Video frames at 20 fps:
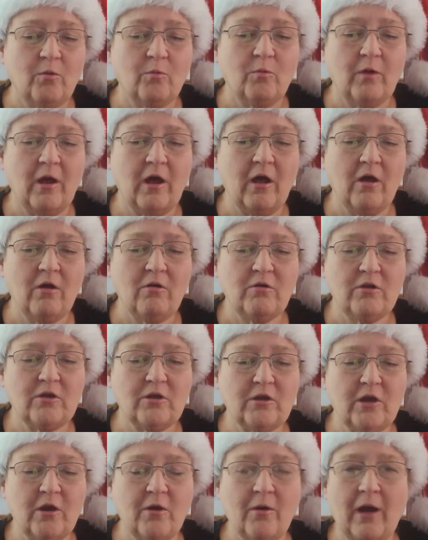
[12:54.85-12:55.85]
Well,
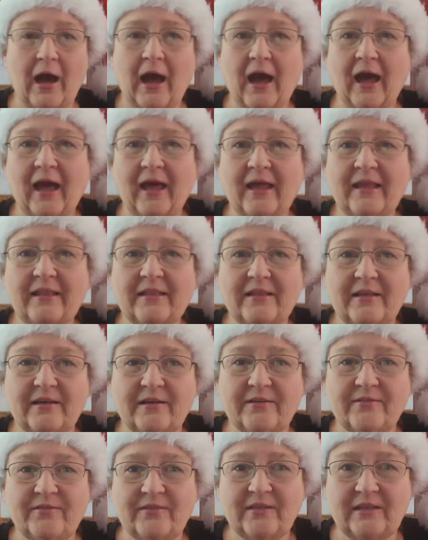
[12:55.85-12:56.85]
I
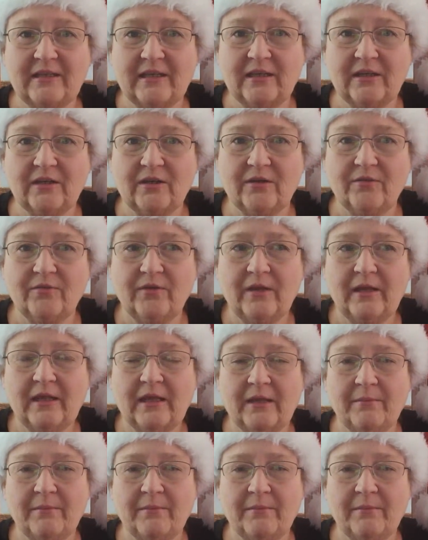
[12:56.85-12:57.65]
love to give